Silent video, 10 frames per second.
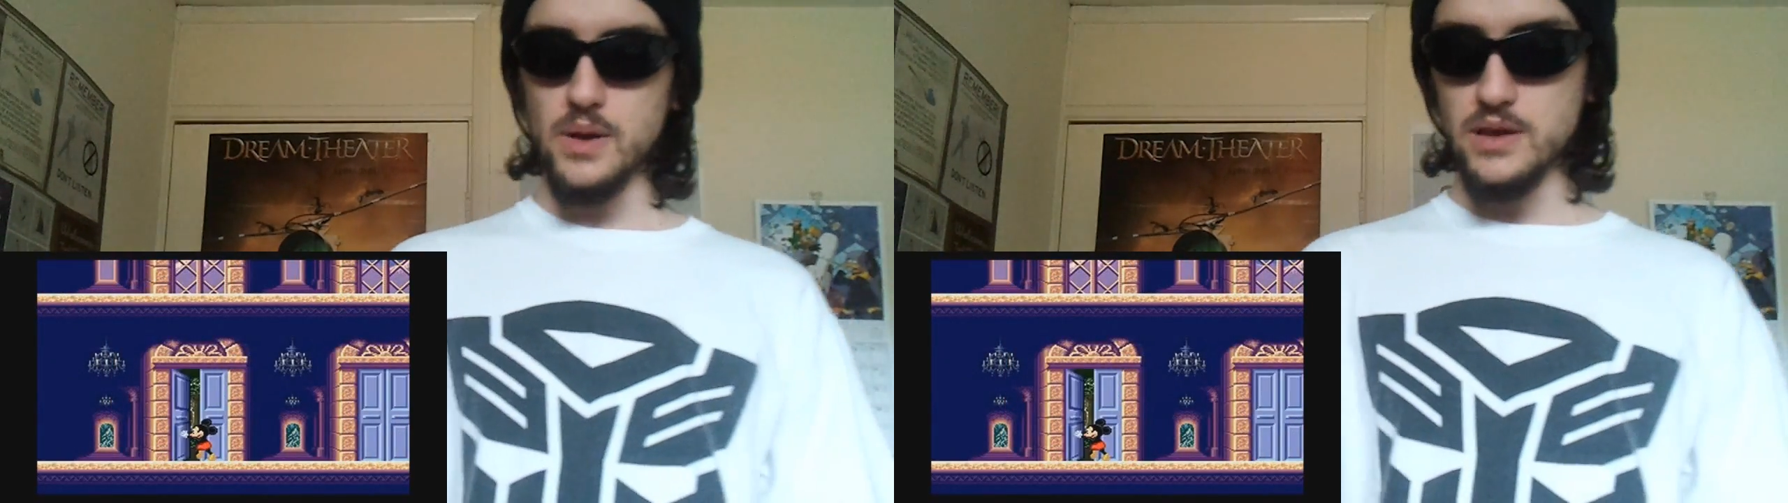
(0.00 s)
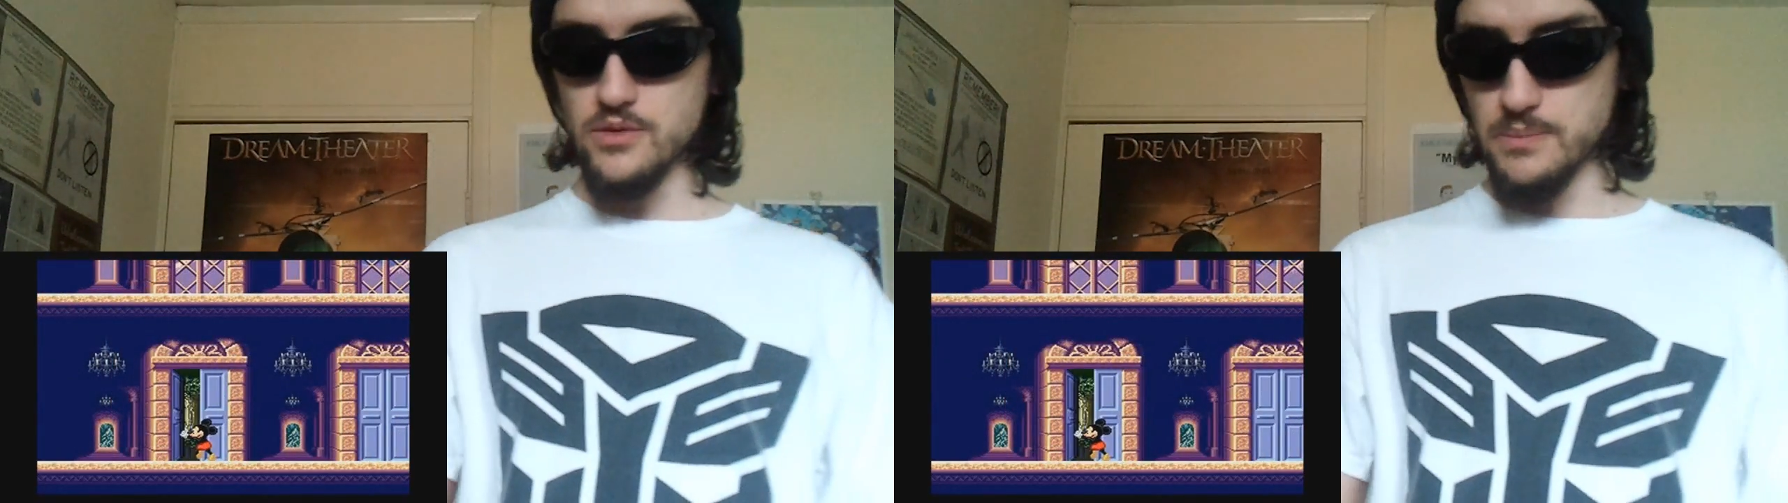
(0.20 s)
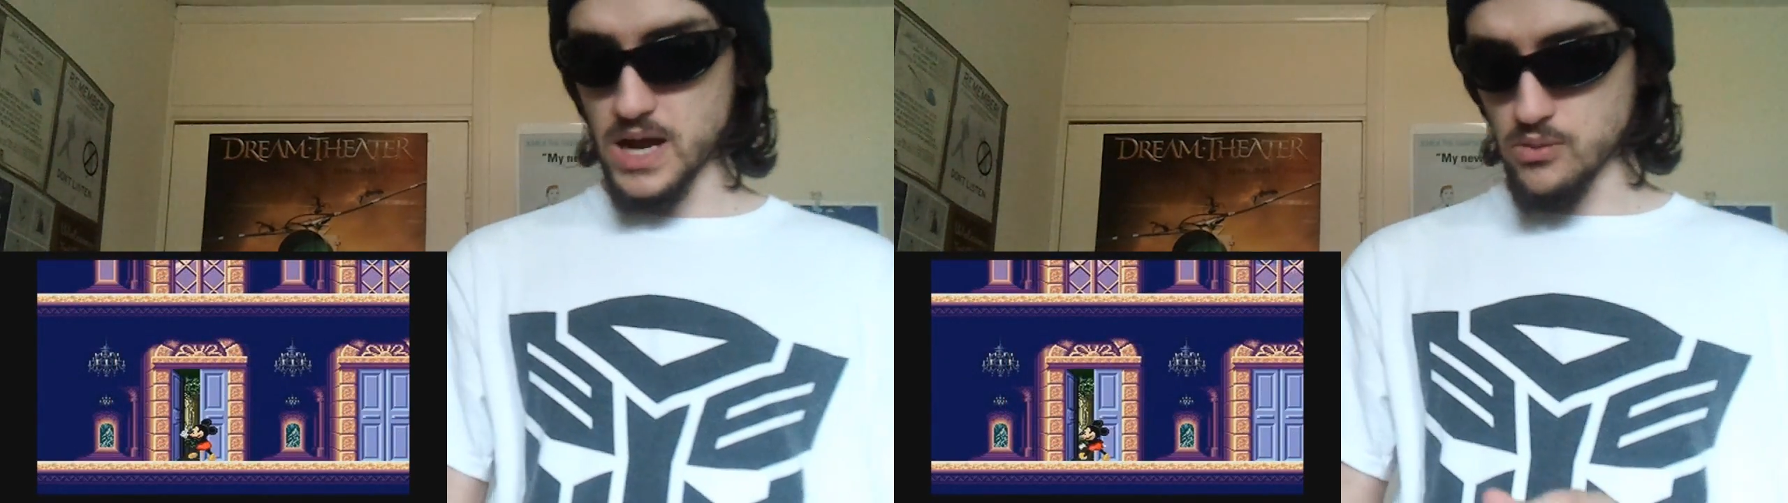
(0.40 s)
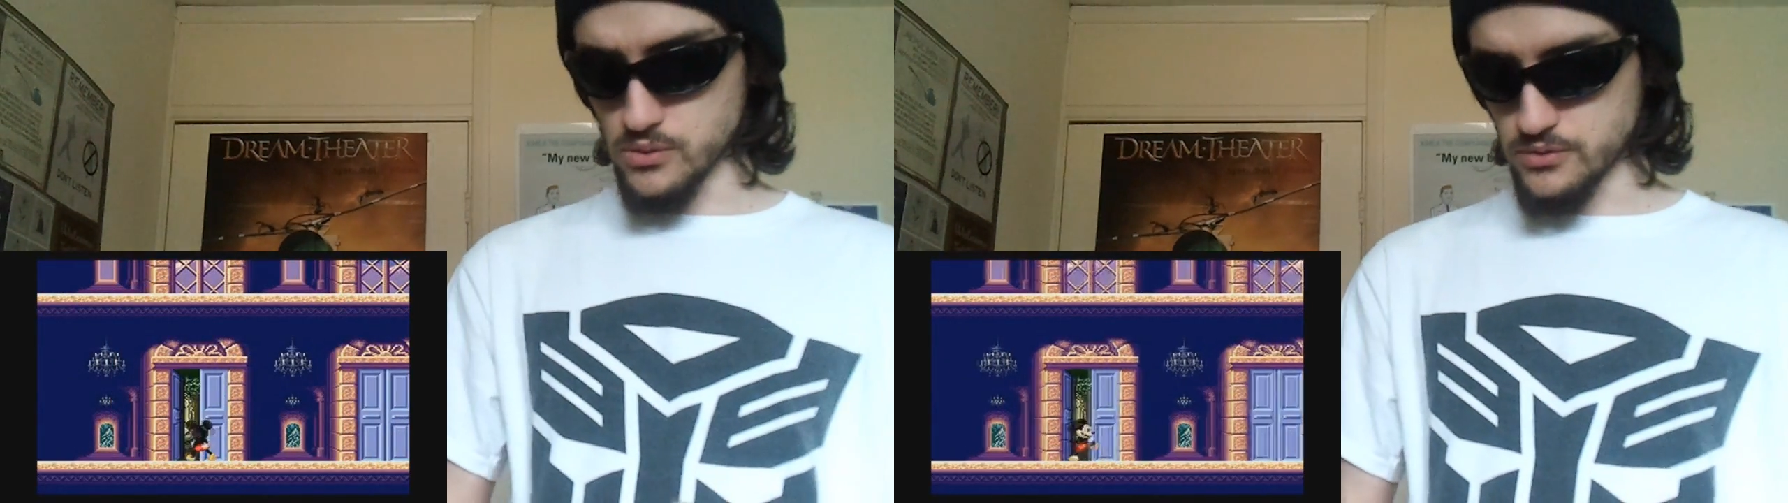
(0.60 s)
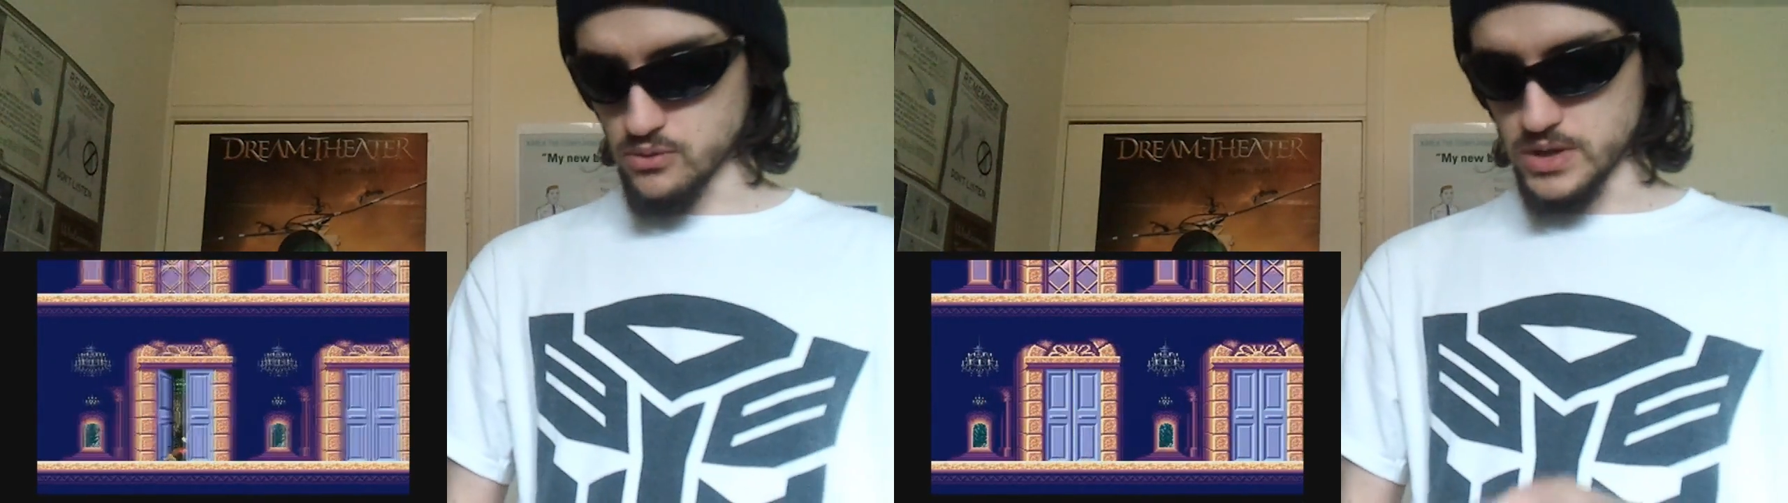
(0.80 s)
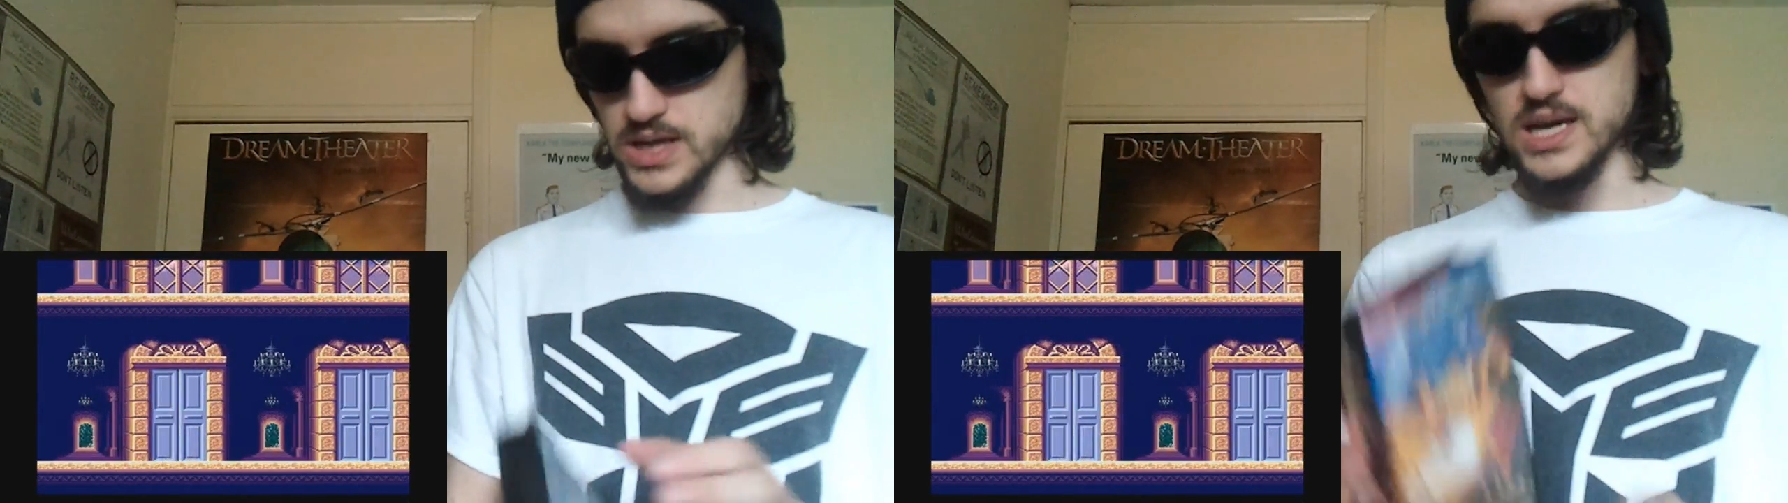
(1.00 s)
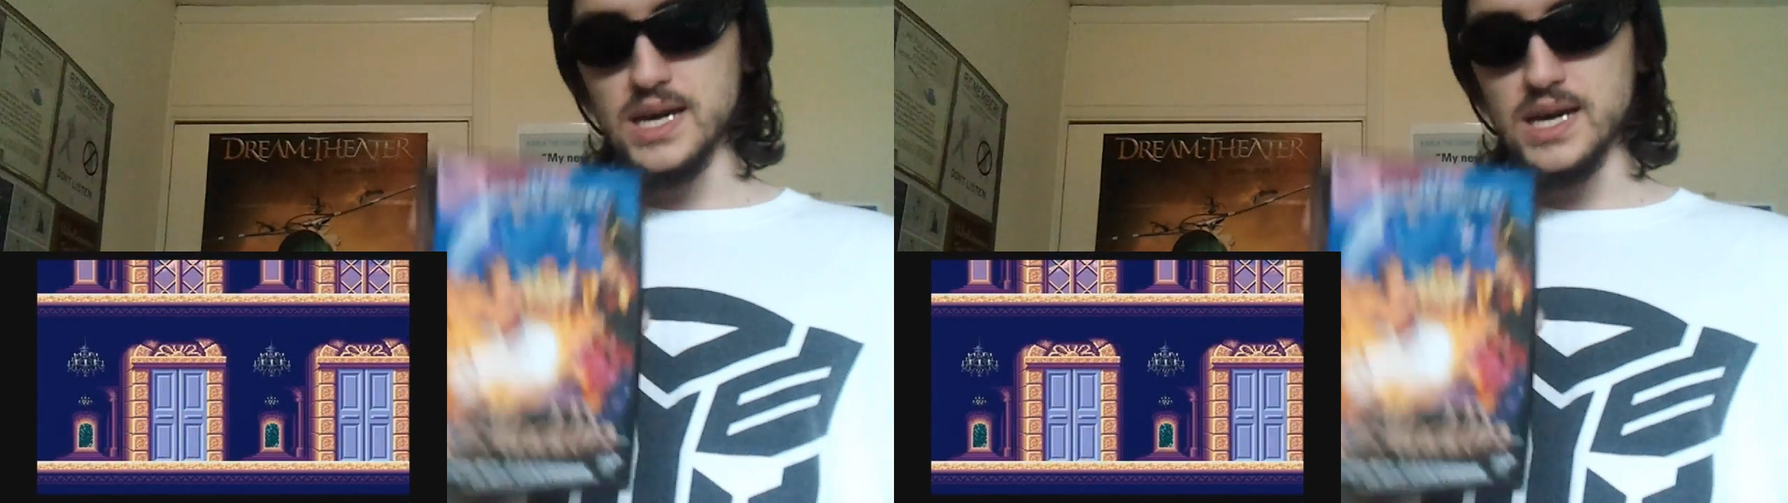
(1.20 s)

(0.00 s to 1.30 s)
I paid for £1 for it.